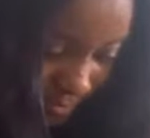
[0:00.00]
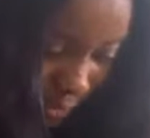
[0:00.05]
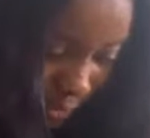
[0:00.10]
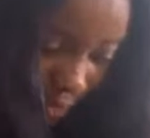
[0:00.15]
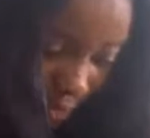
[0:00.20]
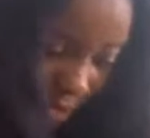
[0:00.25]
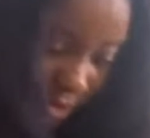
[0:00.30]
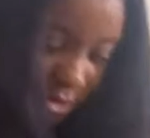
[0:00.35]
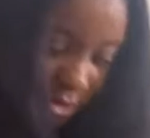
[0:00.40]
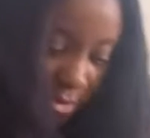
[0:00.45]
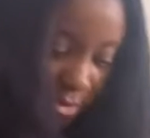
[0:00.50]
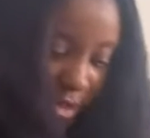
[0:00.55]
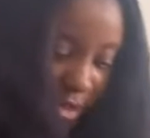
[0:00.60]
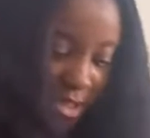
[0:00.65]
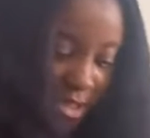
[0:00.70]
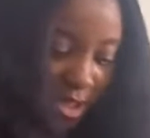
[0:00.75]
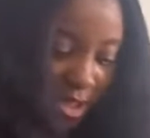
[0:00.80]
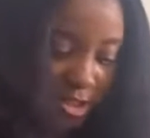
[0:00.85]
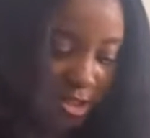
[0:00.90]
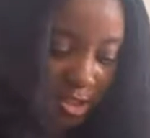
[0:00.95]
Okay, no,
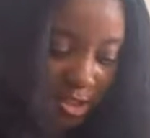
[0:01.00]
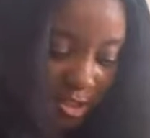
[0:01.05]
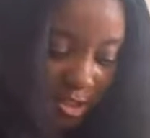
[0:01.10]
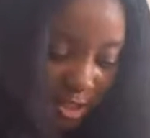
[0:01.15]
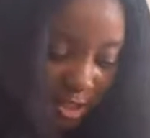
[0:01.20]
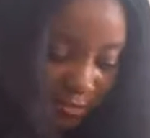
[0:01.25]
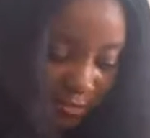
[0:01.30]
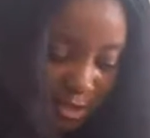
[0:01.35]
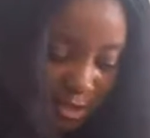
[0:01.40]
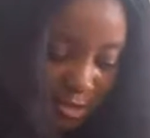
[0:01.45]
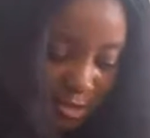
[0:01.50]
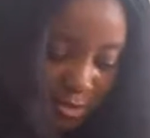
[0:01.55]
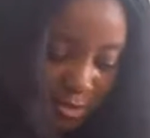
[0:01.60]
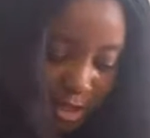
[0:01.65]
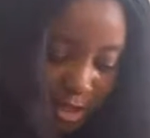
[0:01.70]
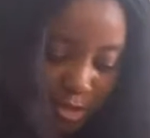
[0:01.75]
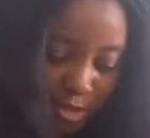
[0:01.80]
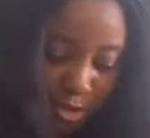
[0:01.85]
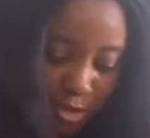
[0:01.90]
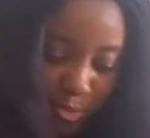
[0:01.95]
that's actually give the
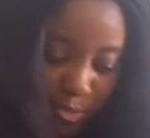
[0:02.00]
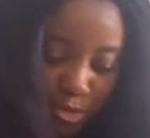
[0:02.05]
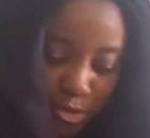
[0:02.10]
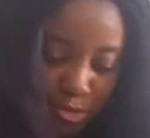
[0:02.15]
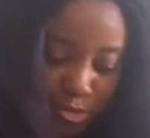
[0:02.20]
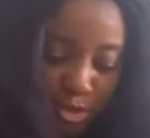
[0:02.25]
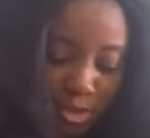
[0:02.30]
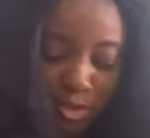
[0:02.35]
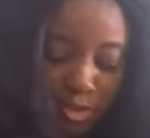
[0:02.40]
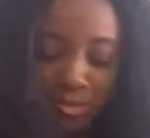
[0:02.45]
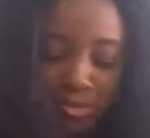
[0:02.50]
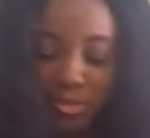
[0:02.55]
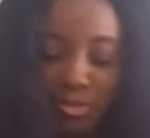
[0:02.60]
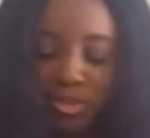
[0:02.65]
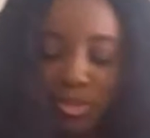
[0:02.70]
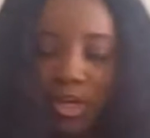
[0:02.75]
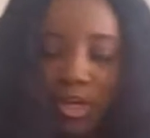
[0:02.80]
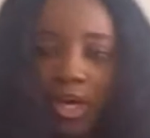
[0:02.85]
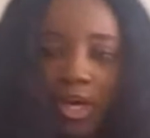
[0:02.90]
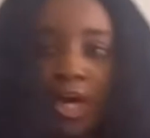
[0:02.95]
student the opportunity to
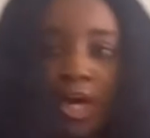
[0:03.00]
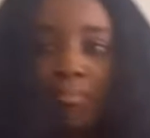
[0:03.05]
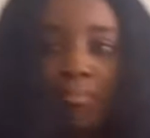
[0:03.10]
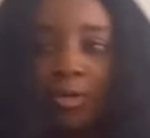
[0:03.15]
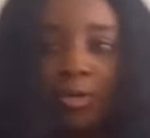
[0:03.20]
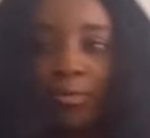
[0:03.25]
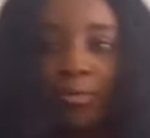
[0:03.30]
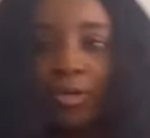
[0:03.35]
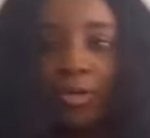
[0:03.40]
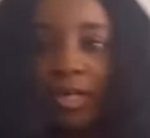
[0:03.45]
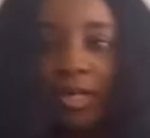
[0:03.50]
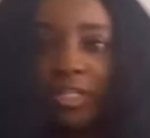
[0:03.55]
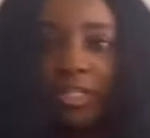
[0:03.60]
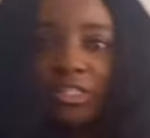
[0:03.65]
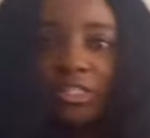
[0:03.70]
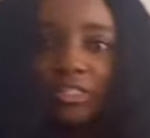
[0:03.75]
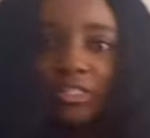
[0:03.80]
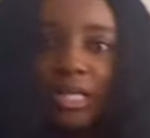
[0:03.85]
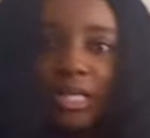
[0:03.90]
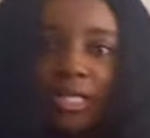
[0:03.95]
think, but we'll get
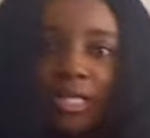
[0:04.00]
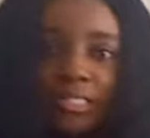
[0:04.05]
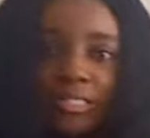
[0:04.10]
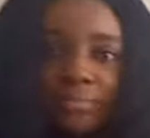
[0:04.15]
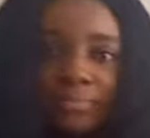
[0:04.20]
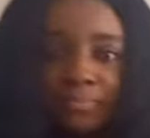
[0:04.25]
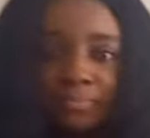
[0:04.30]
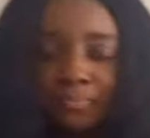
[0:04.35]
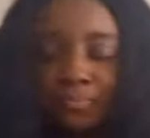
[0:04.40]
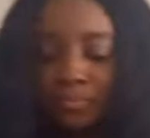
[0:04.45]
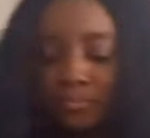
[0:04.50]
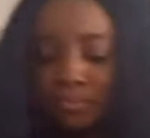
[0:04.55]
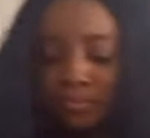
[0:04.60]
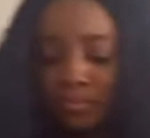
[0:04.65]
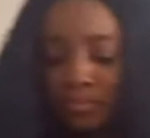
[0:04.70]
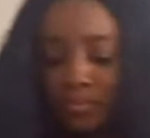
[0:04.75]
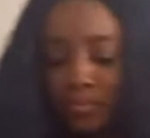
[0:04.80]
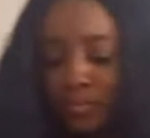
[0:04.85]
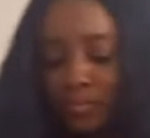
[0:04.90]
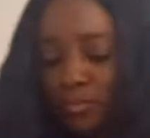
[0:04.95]
to that.
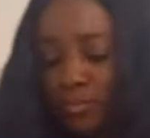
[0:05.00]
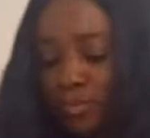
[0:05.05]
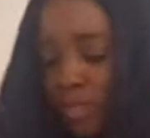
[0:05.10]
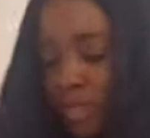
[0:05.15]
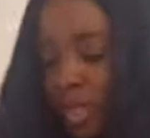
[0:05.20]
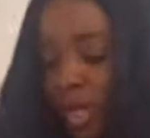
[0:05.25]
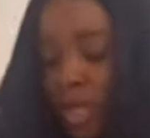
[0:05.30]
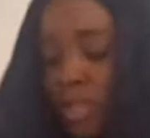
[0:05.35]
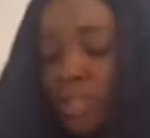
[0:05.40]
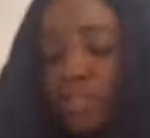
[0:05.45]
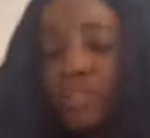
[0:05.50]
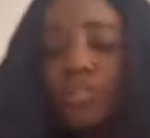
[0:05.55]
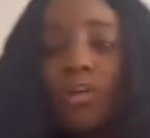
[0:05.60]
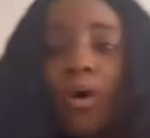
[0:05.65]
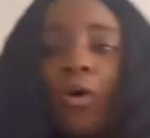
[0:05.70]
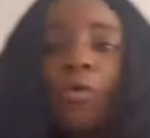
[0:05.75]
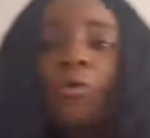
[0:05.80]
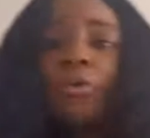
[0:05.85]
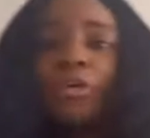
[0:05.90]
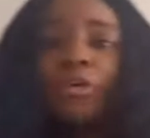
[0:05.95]

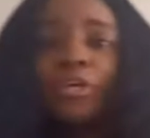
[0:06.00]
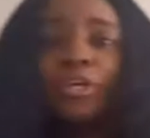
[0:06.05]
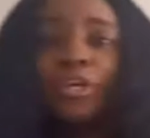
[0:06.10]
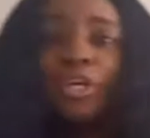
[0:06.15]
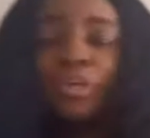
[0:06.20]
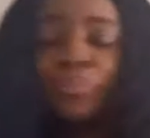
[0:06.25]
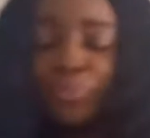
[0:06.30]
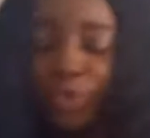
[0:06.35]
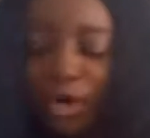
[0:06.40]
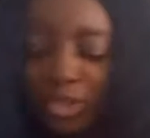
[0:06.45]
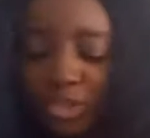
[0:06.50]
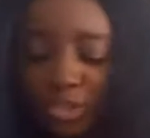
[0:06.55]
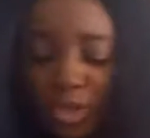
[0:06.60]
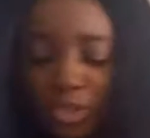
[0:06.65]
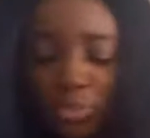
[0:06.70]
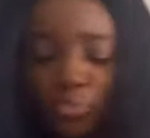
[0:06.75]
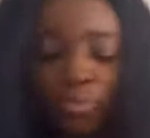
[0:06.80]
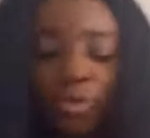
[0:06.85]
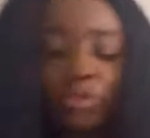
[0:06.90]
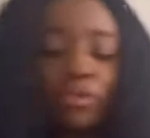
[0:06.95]
So he brought
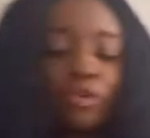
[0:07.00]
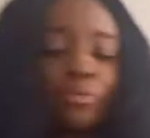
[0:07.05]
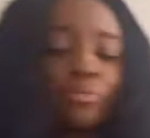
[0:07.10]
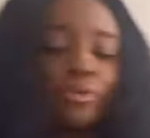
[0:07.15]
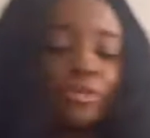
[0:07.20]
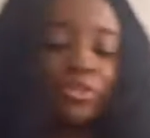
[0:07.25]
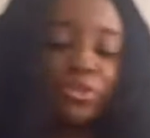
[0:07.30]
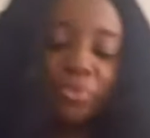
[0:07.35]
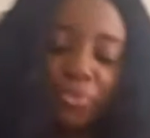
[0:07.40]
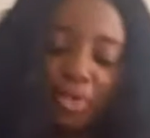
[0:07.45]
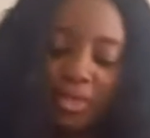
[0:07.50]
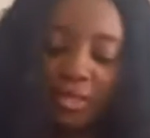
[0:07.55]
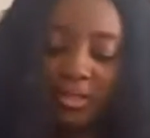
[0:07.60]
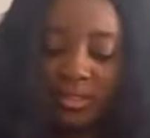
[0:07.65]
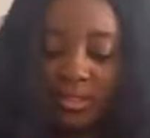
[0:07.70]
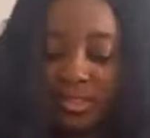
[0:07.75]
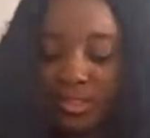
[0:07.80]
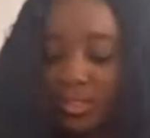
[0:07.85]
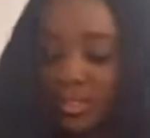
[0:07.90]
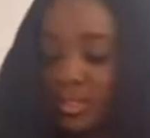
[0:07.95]
just one number 3.
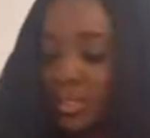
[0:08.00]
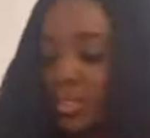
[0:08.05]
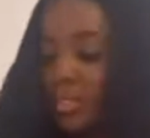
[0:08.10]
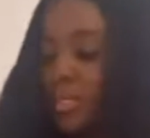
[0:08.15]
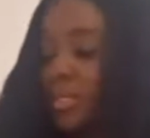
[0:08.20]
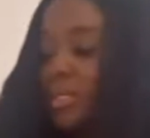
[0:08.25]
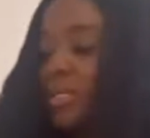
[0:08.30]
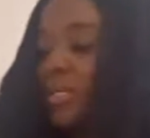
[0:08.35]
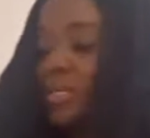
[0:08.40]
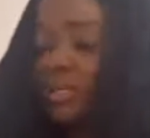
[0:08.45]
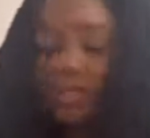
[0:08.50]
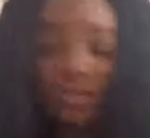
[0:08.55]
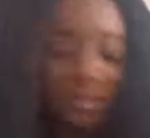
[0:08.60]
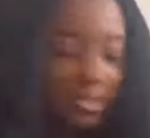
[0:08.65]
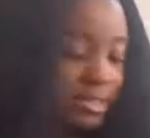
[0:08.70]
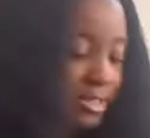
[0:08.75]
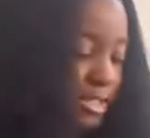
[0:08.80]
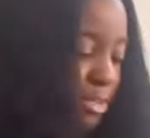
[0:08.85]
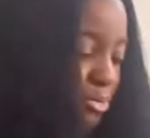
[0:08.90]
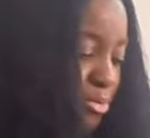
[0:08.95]

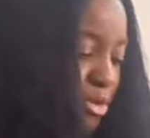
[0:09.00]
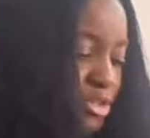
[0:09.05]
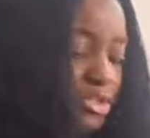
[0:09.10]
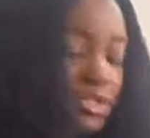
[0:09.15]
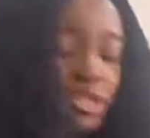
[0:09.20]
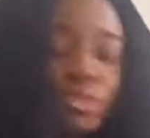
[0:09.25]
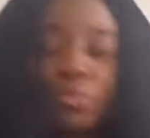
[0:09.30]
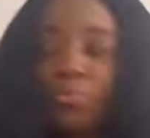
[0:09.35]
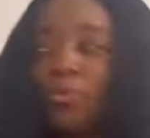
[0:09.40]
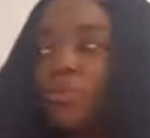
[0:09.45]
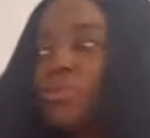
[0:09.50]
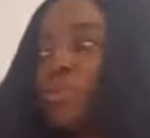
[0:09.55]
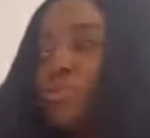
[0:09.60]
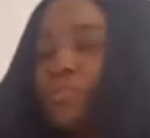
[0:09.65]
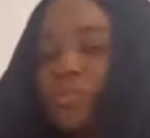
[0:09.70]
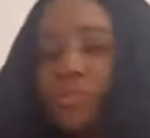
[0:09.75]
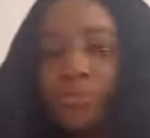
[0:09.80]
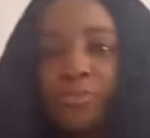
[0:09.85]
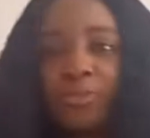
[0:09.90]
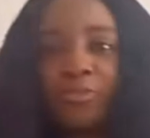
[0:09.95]
He brought just one
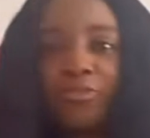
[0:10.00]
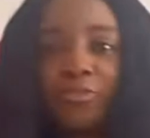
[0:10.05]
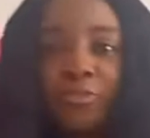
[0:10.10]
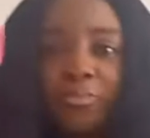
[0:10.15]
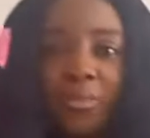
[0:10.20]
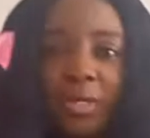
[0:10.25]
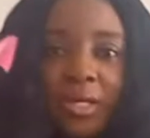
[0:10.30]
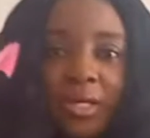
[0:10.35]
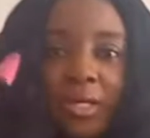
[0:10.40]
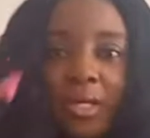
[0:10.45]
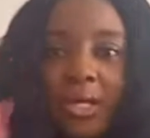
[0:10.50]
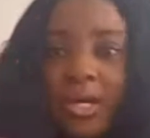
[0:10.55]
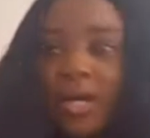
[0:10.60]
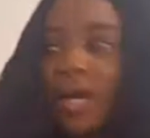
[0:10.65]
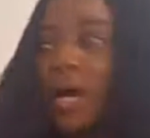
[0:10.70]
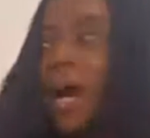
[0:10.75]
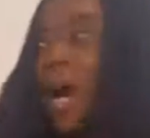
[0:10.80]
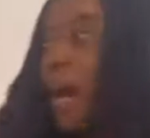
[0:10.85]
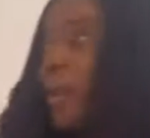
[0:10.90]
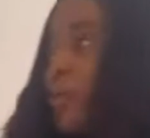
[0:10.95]
number 3 for me.
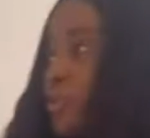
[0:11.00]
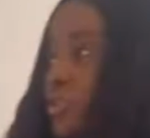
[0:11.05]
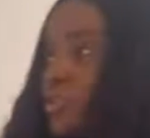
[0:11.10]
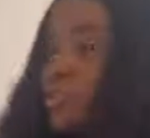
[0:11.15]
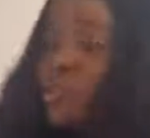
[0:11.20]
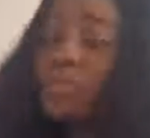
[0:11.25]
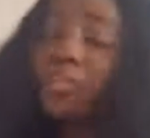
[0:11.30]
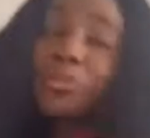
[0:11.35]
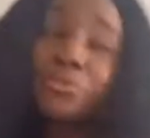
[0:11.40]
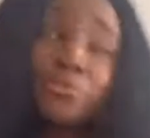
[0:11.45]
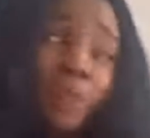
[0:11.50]
and was running